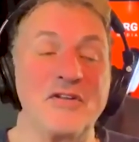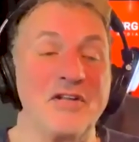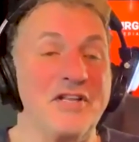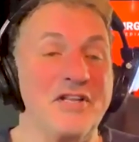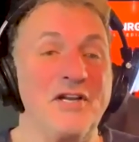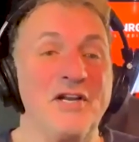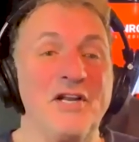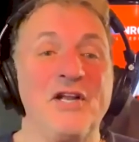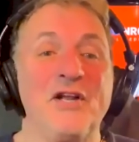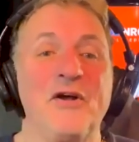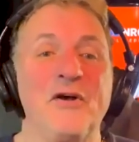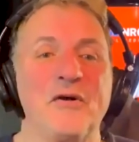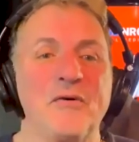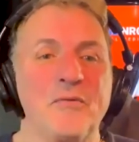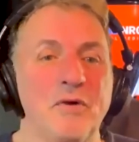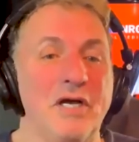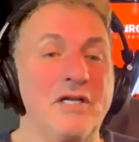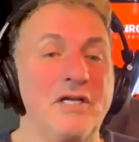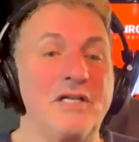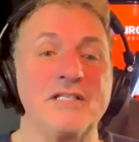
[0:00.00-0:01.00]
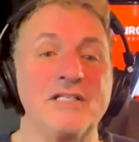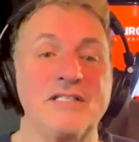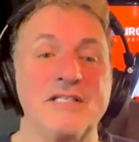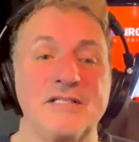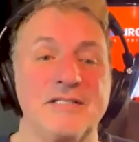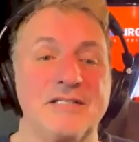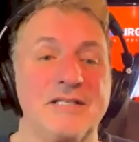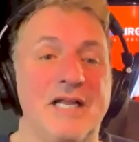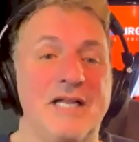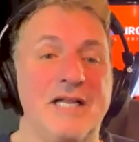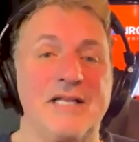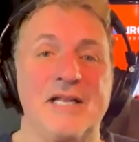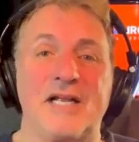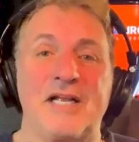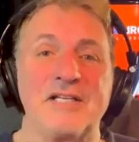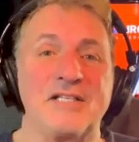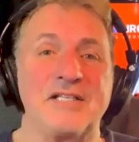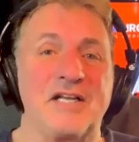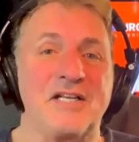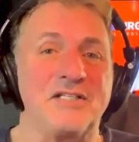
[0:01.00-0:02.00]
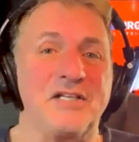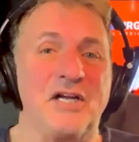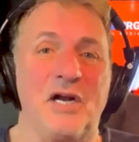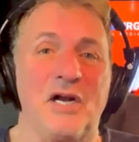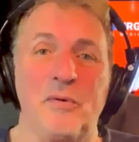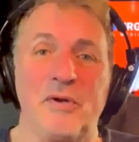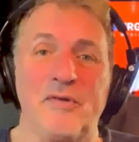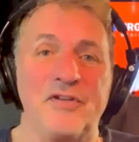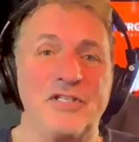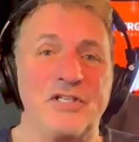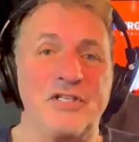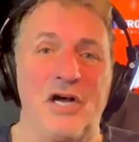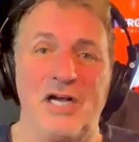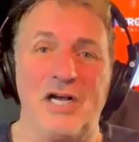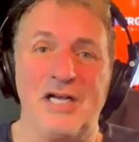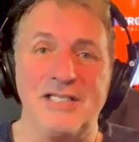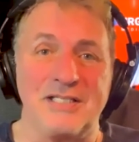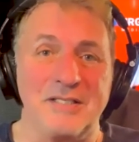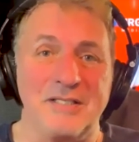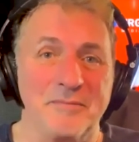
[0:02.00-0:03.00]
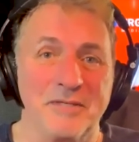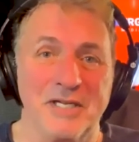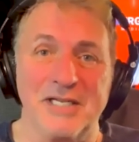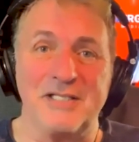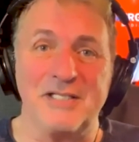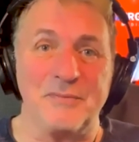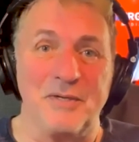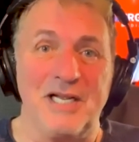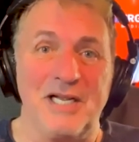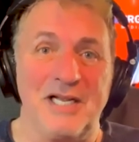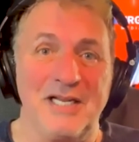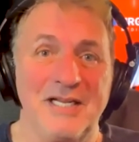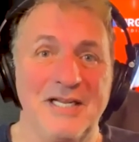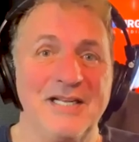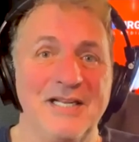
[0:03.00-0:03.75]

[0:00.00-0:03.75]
there you go. Well, because it's because the guitar riff is awesome. That's why.